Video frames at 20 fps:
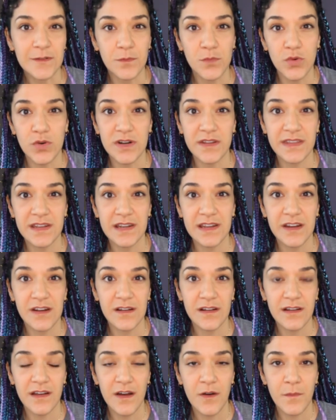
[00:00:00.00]
more than a year
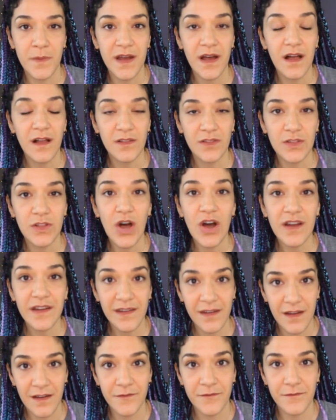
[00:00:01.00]
ago, but long
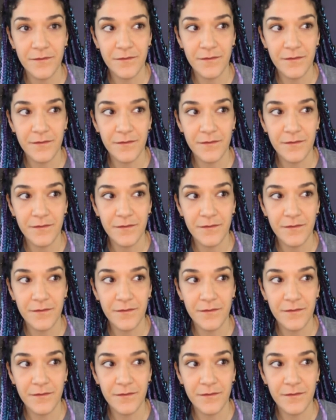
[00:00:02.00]
enough